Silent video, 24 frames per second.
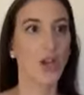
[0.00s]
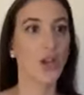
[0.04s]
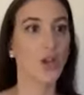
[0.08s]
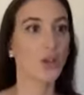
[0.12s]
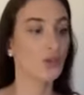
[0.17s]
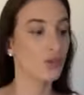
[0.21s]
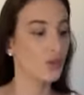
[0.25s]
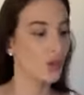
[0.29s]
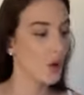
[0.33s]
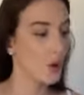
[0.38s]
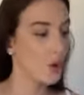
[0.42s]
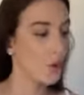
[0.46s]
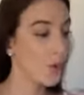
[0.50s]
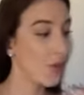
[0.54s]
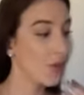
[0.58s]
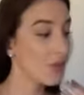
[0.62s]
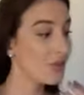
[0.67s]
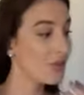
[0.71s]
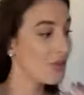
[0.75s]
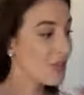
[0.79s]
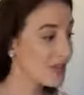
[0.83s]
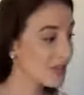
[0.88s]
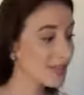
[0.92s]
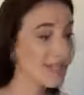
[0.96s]
So
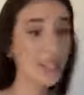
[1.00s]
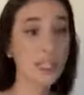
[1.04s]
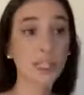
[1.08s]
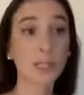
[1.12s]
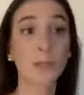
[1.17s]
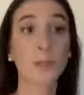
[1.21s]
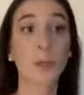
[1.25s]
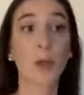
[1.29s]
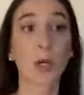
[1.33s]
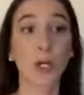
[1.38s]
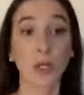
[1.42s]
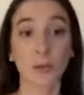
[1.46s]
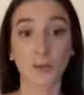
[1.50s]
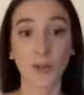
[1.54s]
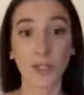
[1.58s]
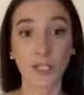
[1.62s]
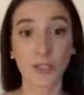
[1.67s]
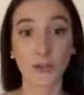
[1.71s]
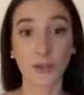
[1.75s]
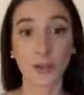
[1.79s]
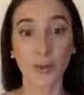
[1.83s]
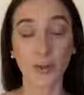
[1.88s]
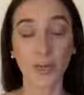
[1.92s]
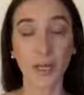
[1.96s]
this is
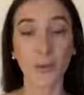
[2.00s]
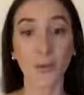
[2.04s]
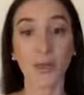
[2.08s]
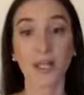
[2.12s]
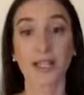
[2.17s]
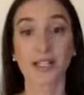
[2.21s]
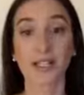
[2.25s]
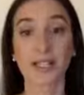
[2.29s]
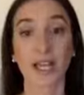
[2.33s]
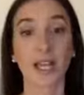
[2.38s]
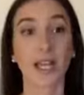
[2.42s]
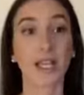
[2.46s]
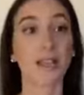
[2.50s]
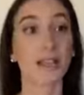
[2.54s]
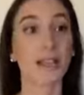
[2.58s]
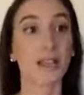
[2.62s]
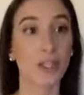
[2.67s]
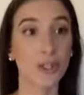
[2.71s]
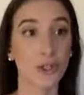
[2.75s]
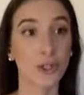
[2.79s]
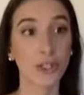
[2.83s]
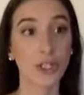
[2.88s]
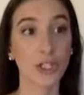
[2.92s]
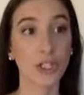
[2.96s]
perfect for me because I can
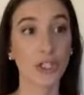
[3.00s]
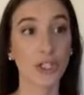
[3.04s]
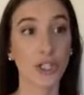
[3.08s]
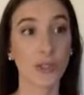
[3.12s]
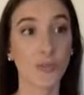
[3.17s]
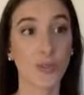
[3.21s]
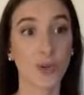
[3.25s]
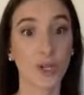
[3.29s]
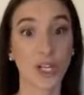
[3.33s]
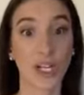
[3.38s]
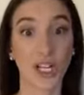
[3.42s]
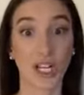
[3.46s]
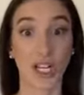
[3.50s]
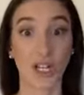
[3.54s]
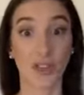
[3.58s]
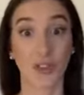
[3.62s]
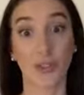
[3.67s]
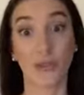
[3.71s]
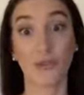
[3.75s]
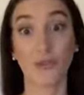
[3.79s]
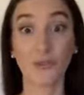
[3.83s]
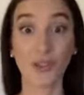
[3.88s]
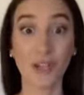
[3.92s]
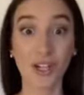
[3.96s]
literally just put it in
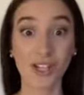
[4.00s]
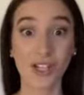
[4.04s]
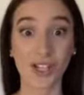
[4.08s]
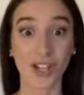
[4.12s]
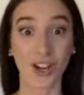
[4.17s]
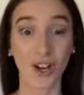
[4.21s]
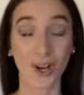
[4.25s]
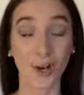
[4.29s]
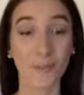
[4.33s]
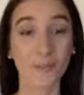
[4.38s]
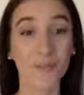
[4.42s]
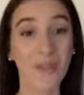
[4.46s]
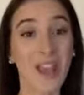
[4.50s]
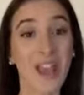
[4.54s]
the freezer.